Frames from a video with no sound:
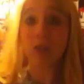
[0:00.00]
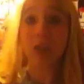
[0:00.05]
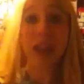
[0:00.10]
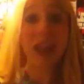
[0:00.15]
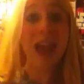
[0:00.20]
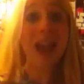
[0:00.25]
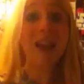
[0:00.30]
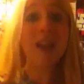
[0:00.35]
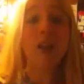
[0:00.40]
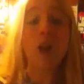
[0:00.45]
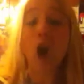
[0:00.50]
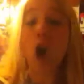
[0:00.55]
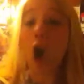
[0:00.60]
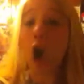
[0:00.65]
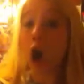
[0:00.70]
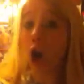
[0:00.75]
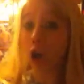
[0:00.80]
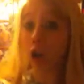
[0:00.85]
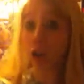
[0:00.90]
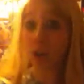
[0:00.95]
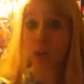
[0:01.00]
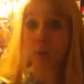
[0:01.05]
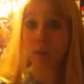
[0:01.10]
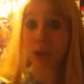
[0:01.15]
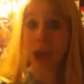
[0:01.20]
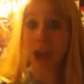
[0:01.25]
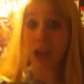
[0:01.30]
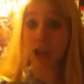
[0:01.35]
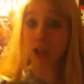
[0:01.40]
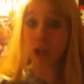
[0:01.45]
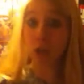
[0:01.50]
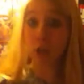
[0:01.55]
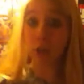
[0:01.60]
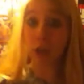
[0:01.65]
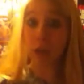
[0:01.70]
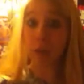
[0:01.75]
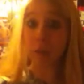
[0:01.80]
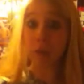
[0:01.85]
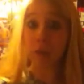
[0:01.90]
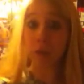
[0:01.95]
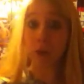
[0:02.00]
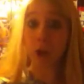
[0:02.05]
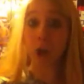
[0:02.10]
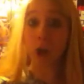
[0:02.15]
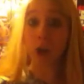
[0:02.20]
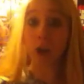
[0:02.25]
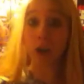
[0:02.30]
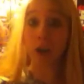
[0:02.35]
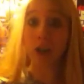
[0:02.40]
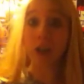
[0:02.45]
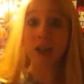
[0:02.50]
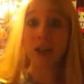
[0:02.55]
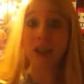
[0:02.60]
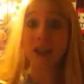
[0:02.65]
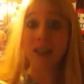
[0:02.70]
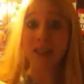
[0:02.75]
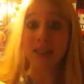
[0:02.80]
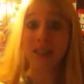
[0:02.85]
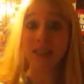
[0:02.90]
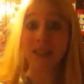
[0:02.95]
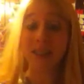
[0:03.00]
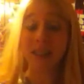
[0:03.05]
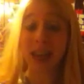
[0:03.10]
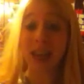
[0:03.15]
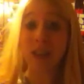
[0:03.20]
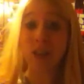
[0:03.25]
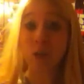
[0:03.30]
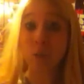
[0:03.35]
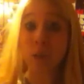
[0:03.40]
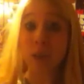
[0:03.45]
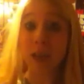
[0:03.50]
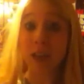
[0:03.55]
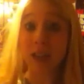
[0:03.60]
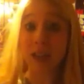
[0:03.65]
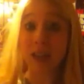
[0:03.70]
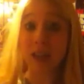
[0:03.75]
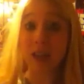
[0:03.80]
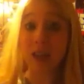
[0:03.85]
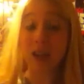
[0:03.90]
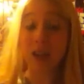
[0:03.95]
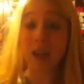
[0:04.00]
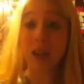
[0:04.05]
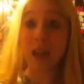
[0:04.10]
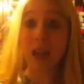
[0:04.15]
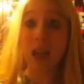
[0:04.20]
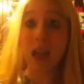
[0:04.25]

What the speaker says: They had an awesome match, don't get me wrong, last Mania.